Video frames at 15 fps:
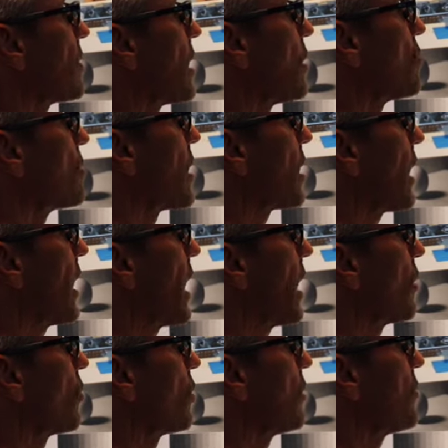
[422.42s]
that you get a
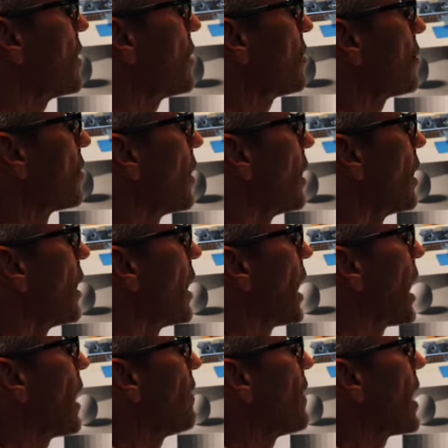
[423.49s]
handle of this and